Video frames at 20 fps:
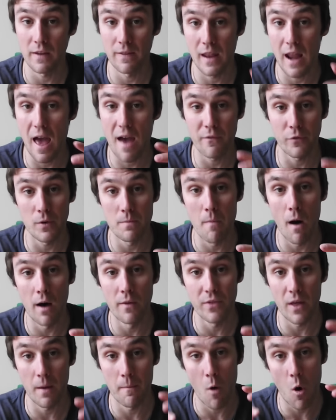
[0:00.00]
And then every
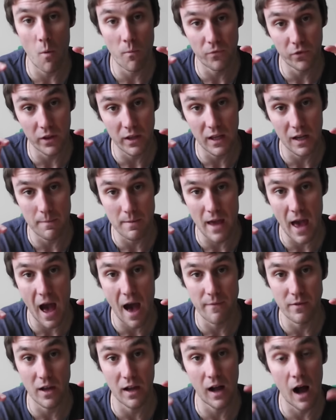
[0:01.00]
month I'm hopefully going to be
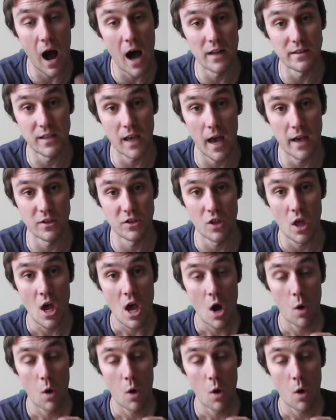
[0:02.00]
having a contest